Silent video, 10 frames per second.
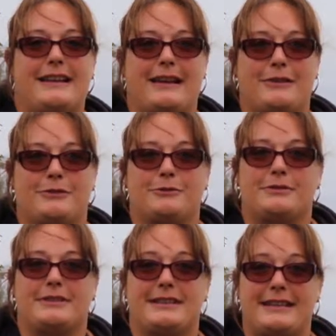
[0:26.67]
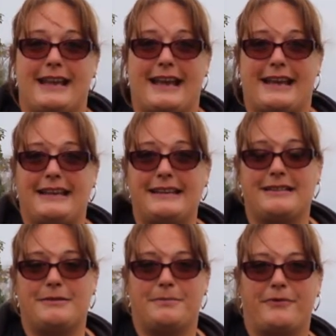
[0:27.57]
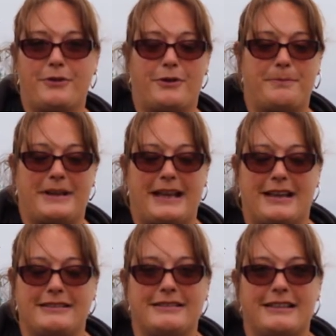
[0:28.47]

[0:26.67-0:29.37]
Now today, before I begin,